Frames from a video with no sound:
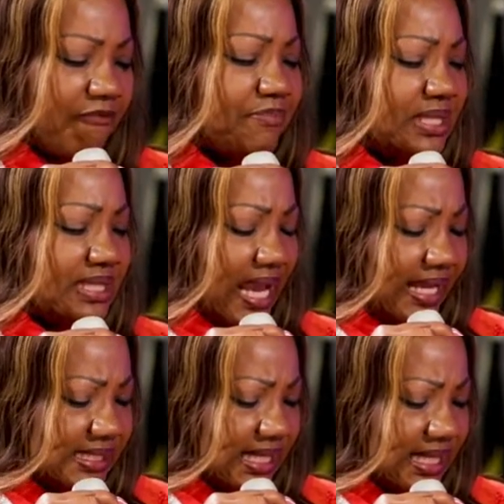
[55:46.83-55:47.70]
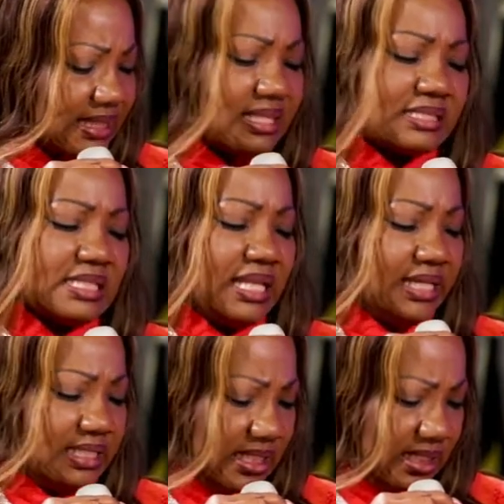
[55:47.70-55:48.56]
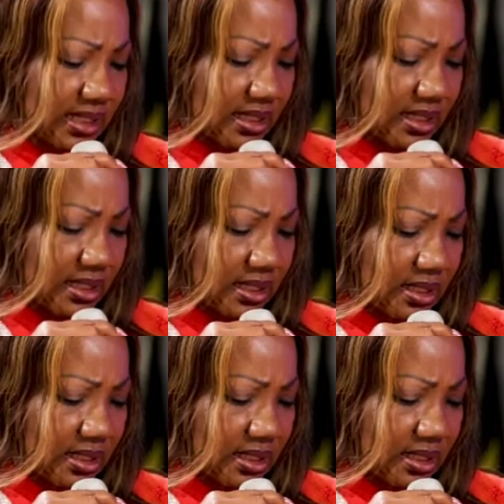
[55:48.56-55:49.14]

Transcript: I've been dating this lady